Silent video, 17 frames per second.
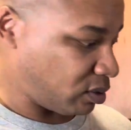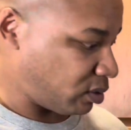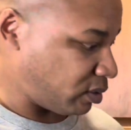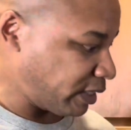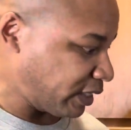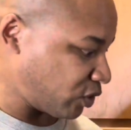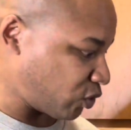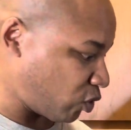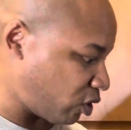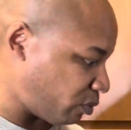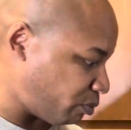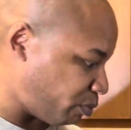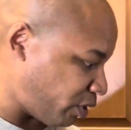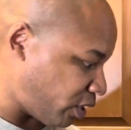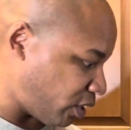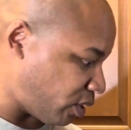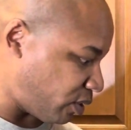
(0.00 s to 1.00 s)
That's going to
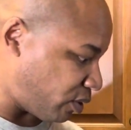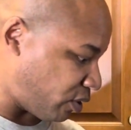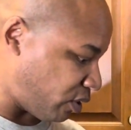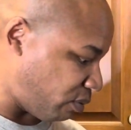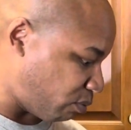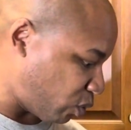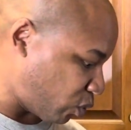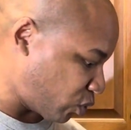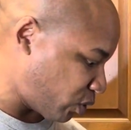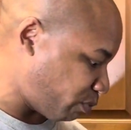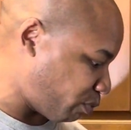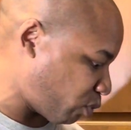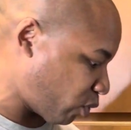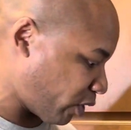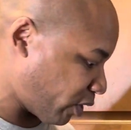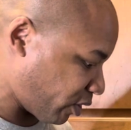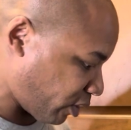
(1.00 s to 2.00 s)
be the most
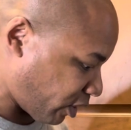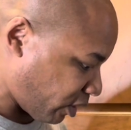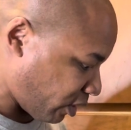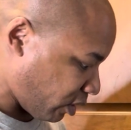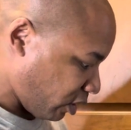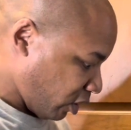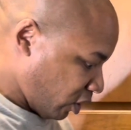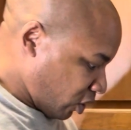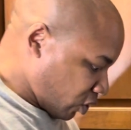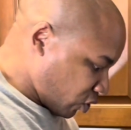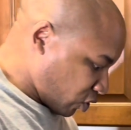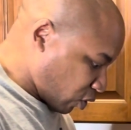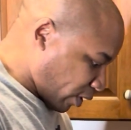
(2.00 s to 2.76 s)
important thing. So